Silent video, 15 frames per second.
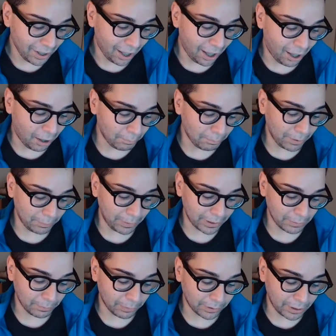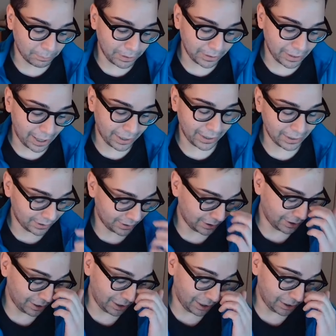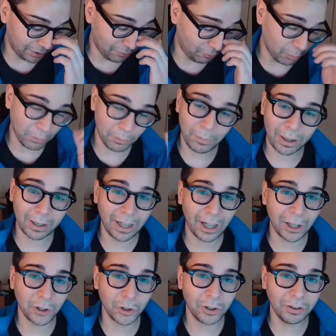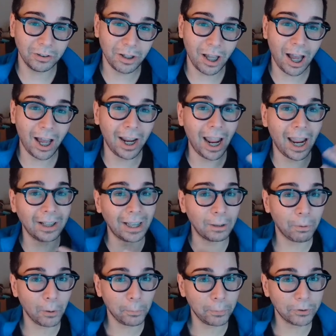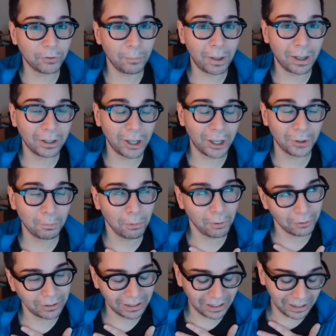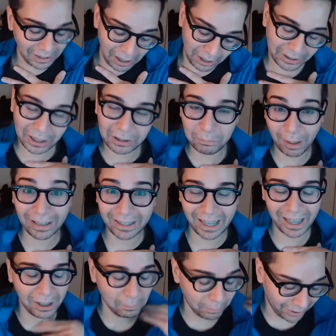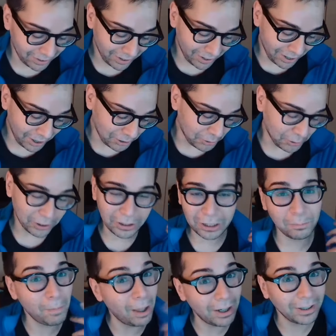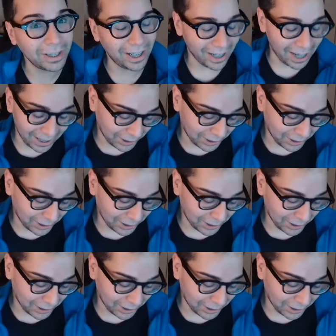maybe something that is in the form of meditation. I like purposeful meditation personally. It's my thing, but you can just meditate, I